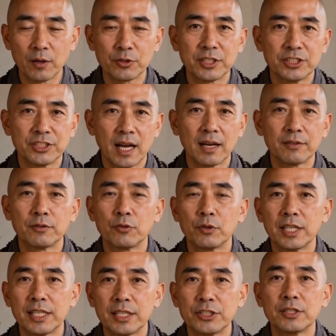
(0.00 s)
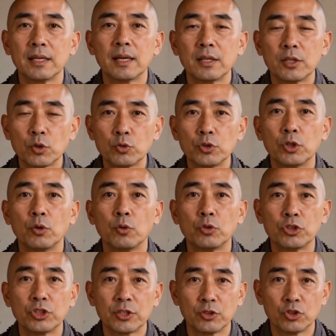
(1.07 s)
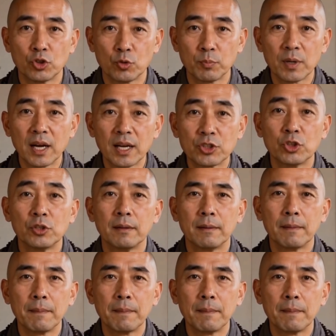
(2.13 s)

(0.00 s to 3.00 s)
does not freeze, you used too much.